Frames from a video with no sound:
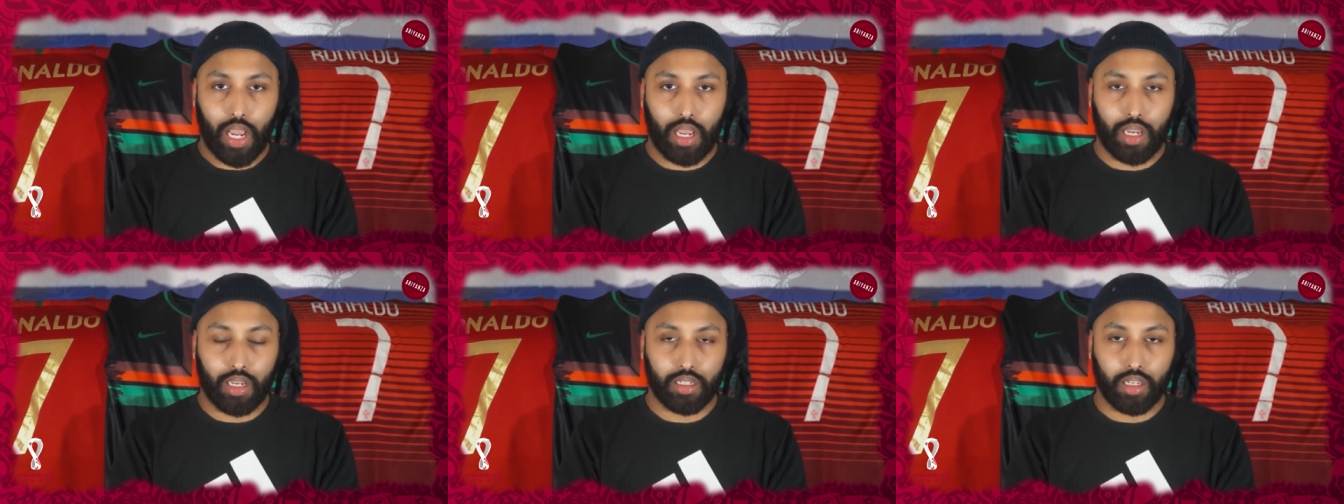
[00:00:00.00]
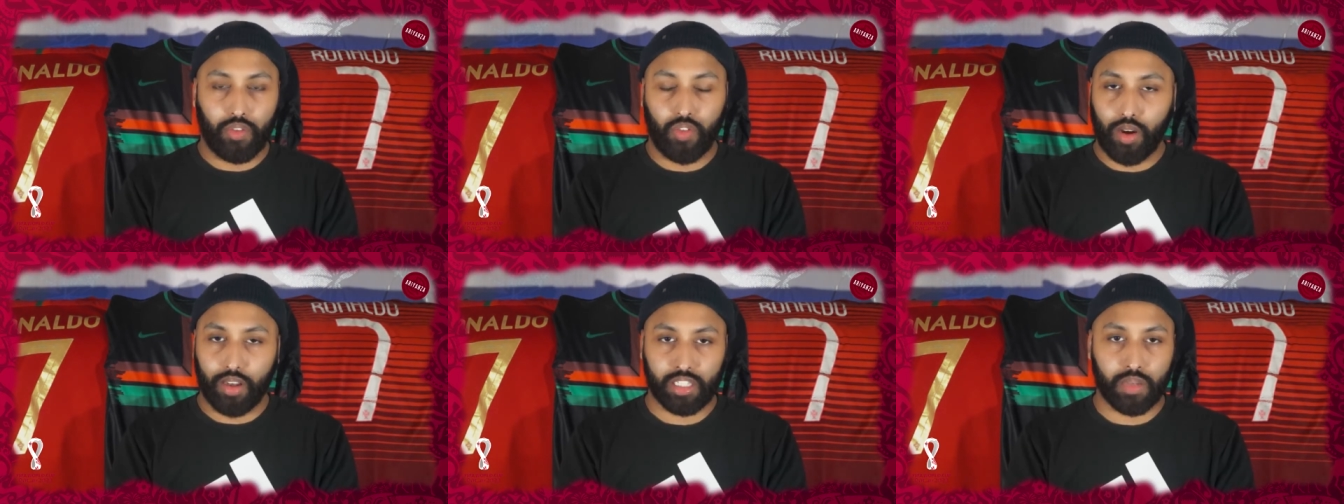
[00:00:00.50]
And if
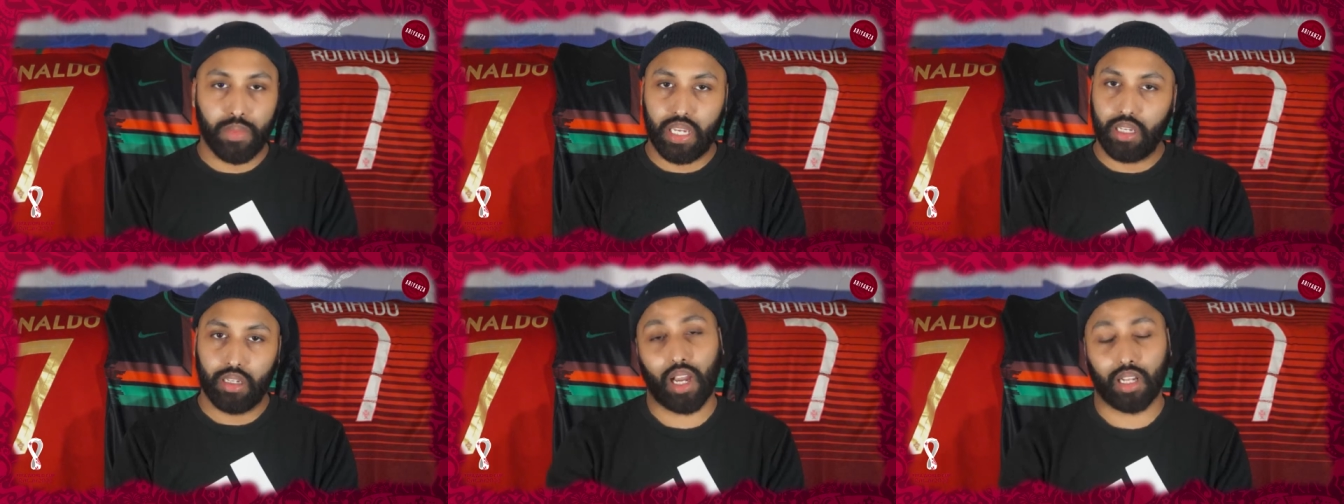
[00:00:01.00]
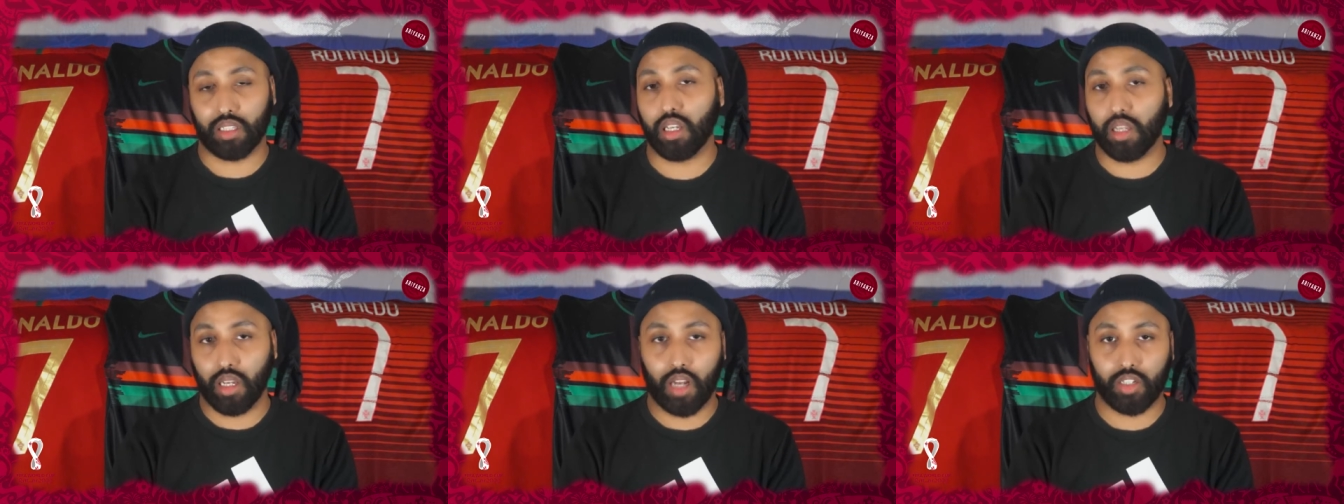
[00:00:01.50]
you ask me, I
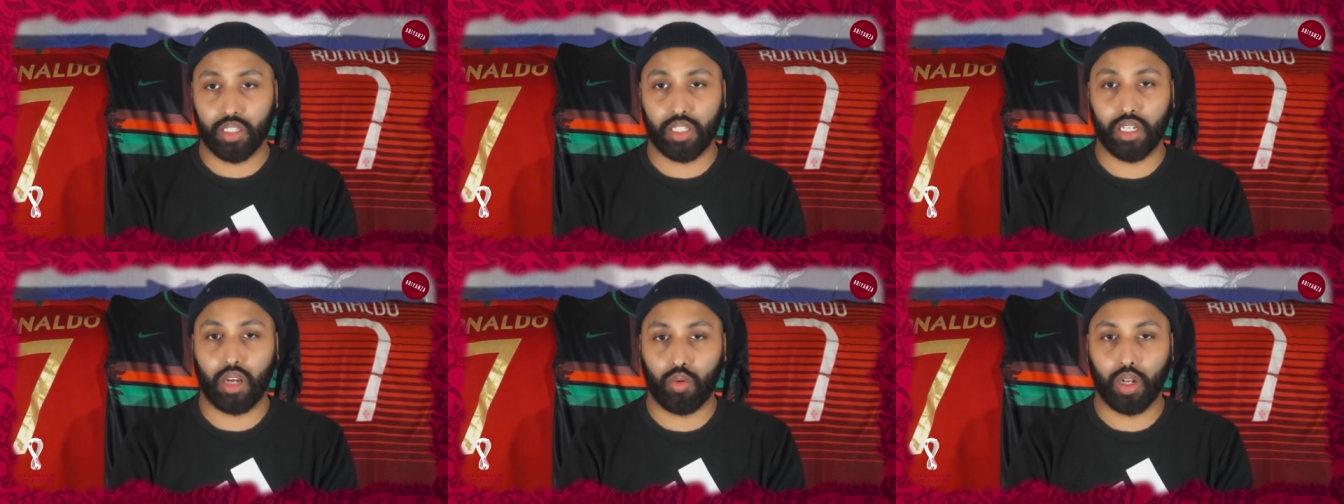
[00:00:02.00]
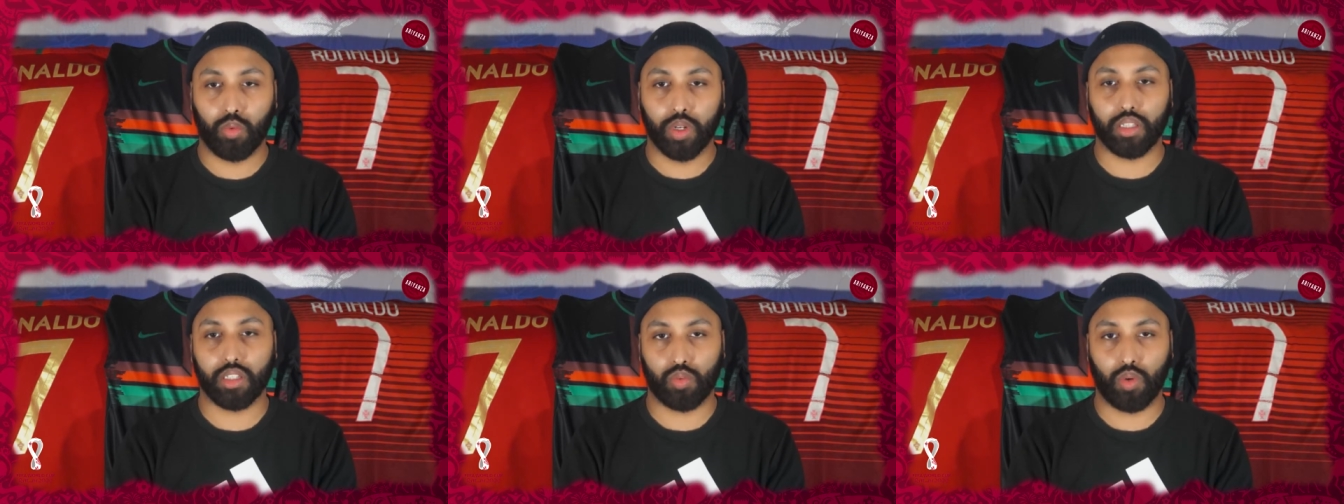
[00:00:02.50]
think Argentina will
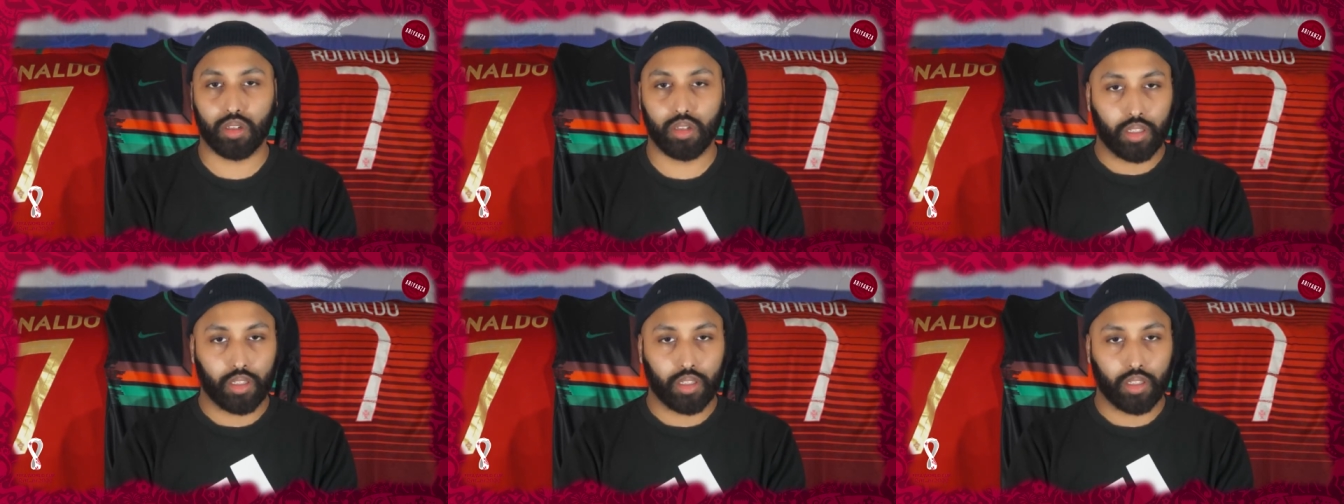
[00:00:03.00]
win this one.